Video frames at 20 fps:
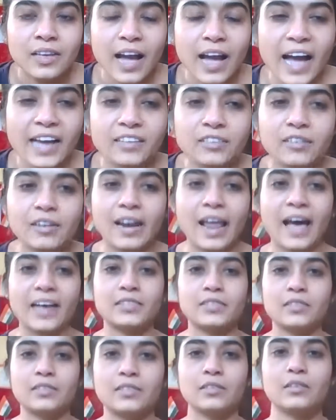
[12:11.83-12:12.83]
and
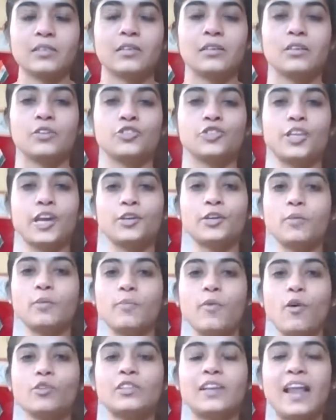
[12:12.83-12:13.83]
relax. Shake your
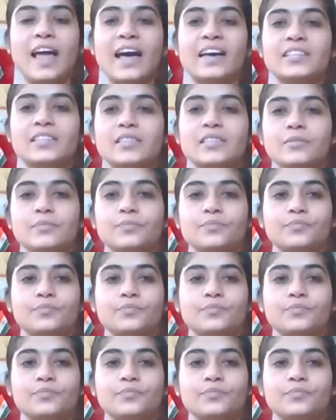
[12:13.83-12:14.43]
both legs